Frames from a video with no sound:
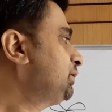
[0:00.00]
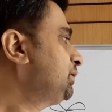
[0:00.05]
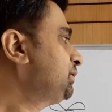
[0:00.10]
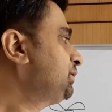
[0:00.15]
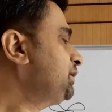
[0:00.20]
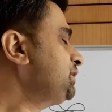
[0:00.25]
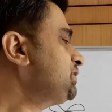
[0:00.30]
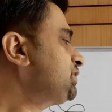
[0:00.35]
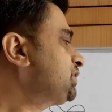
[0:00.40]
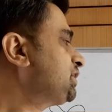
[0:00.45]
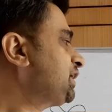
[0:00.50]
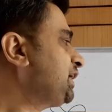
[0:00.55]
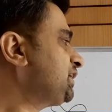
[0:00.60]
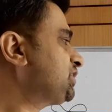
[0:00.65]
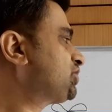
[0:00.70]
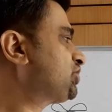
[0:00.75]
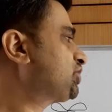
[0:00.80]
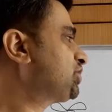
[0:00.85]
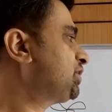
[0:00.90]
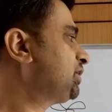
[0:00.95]
This
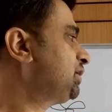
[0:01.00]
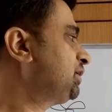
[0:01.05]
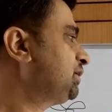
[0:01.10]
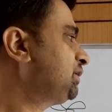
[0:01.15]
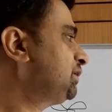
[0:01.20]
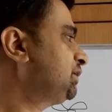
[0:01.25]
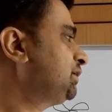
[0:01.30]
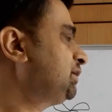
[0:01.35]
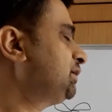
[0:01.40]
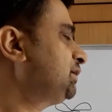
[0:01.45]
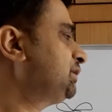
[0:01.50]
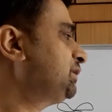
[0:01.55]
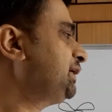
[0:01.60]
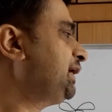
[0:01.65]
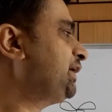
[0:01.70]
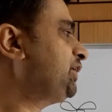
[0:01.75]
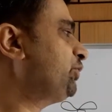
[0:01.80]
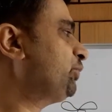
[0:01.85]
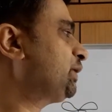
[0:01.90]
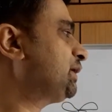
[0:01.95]
sketch
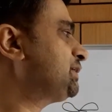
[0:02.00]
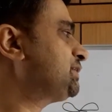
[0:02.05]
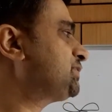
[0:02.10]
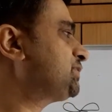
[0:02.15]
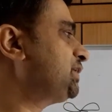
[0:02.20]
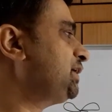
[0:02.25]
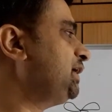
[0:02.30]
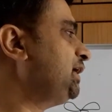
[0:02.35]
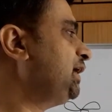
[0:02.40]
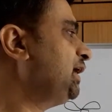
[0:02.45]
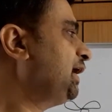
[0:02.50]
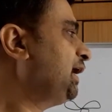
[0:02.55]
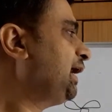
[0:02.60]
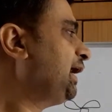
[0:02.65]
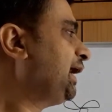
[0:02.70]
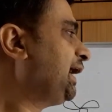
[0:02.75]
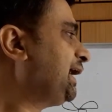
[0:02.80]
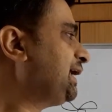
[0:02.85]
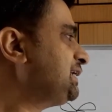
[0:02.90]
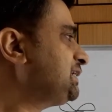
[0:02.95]
that you can see
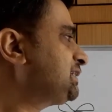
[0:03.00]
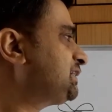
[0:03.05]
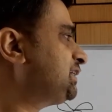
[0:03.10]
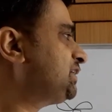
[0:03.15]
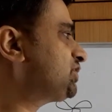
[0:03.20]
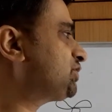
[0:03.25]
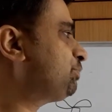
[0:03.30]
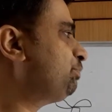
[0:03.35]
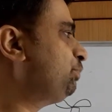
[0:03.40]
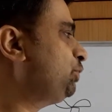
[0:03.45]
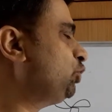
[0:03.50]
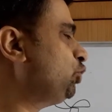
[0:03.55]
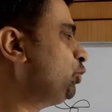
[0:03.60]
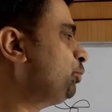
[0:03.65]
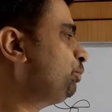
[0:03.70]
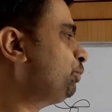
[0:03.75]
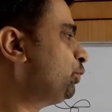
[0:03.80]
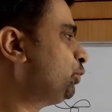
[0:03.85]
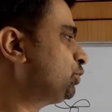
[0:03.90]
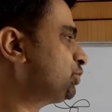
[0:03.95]
has this blue
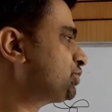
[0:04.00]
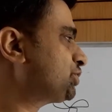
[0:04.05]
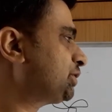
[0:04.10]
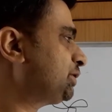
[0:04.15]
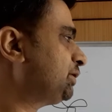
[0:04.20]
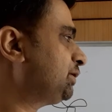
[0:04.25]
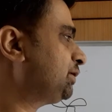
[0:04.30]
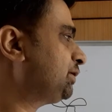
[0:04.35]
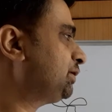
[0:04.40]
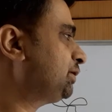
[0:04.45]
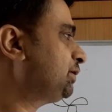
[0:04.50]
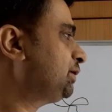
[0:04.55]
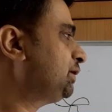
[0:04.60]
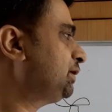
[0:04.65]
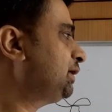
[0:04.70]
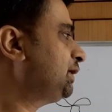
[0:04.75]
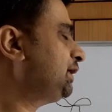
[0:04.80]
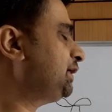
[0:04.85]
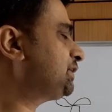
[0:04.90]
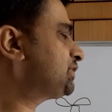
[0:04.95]
portion.
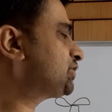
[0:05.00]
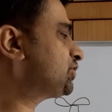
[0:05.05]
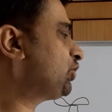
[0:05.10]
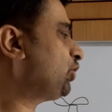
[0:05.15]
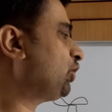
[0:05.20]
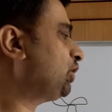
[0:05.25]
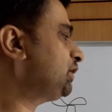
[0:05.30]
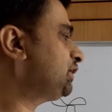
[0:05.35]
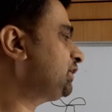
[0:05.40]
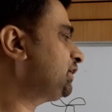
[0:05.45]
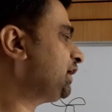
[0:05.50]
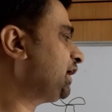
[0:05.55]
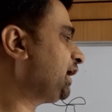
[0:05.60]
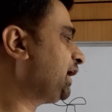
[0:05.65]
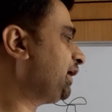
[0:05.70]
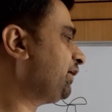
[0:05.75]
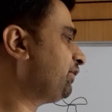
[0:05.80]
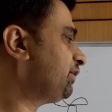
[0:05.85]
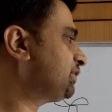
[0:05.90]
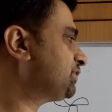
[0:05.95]
It's called the
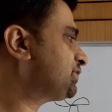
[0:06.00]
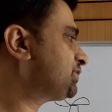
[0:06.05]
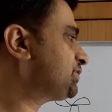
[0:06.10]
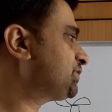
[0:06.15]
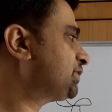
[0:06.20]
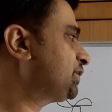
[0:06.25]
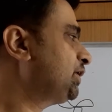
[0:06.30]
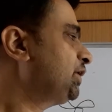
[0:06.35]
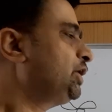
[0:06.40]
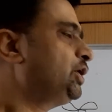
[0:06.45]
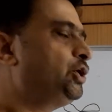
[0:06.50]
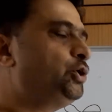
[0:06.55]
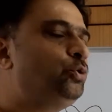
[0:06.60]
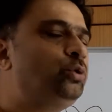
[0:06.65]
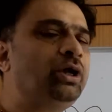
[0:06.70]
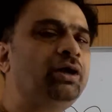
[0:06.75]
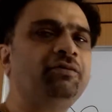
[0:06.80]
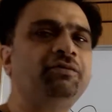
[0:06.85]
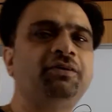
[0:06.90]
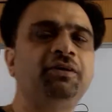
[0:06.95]
iris. You
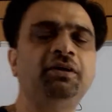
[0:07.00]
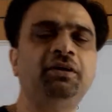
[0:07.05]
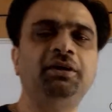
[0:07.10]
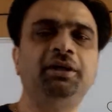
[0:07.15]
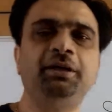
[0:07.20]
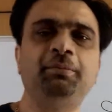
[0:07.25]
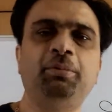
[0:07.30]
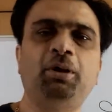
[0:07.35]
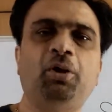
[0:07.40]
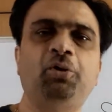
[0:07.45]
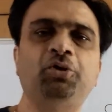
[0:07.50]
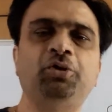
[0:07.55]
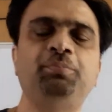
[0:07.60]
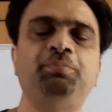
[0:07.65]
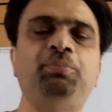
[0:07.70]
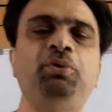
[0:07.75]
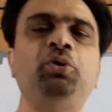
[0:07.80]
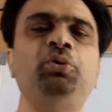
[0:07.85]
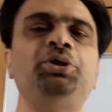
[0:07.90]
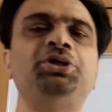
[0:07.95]
would have heard
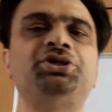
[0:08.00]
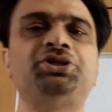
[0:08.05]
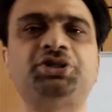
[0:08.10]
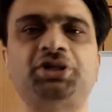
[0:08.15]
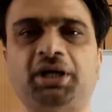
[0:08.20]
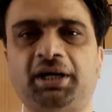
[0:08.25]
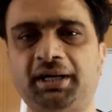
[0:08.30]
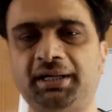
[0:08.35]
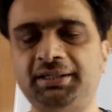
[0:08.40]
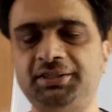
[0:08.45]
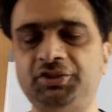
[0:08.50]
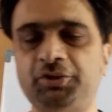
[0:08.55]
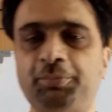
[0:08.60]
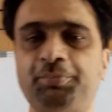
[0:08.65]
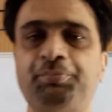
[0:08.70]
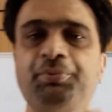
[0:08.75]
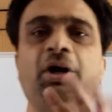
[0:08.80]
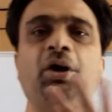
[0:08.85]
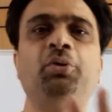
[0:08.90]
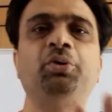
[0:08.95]
about bluish eyes or
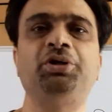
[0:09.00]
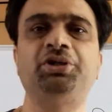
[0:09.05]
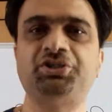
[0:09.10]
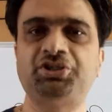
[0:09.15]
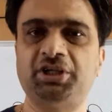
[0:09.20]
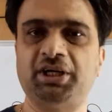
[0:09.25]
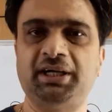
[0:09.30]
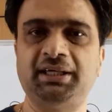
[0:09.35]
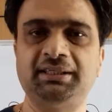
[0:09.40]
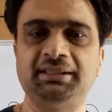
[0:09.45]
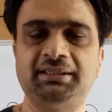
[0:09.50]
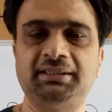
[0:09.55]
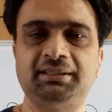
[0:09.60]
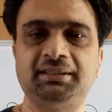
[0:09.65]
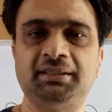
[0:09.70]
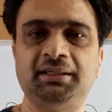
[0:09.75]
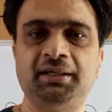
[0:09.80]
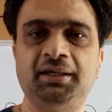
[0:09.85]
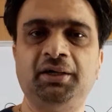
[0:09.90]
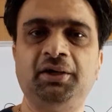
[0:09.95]
brownish eyes.